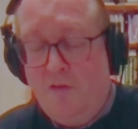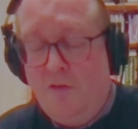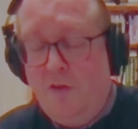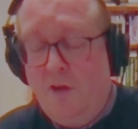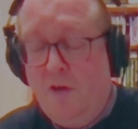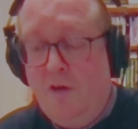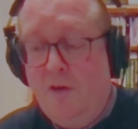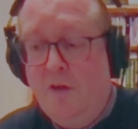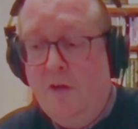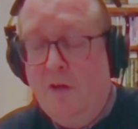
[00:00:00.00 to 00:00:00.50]

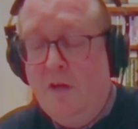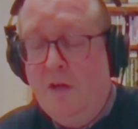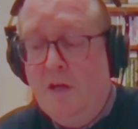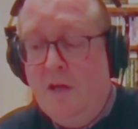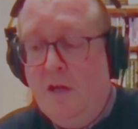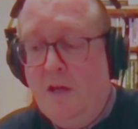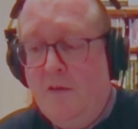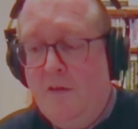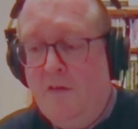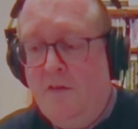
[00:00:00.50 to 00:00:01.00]
So
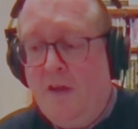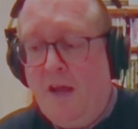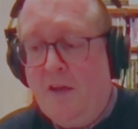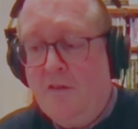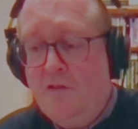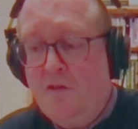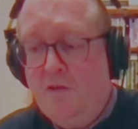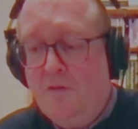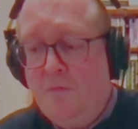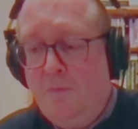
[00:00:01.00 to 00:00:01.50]
the
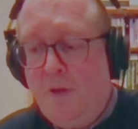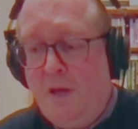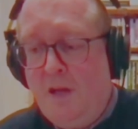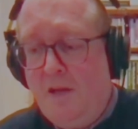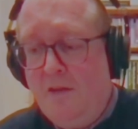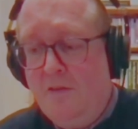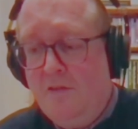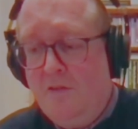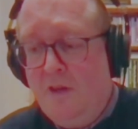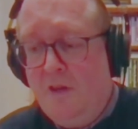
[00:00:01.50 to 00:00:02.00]
texture of
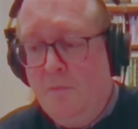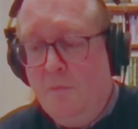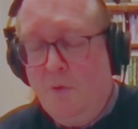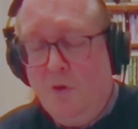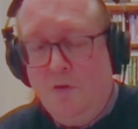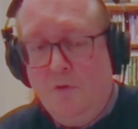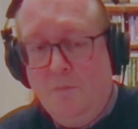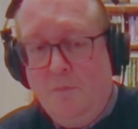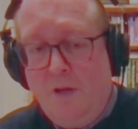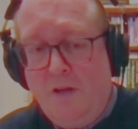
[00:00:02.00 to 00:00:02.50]
peat in
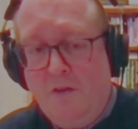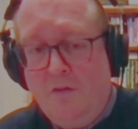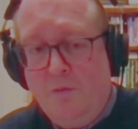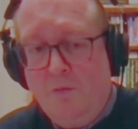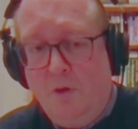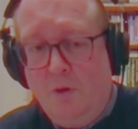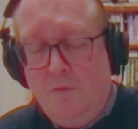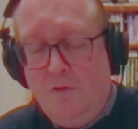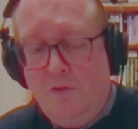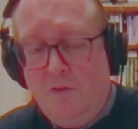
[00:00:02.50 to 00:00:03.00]
modern peat
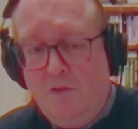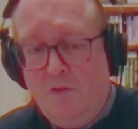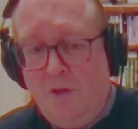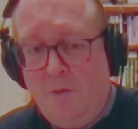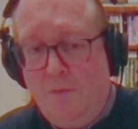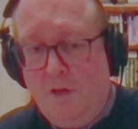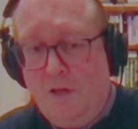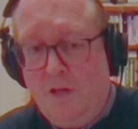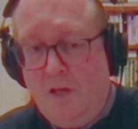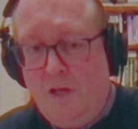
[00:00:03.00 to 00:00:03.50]
swamps is
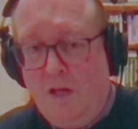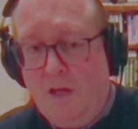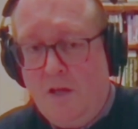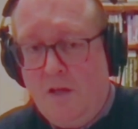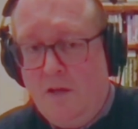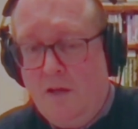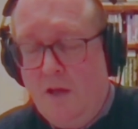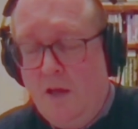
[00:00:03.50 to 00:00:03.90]
typically a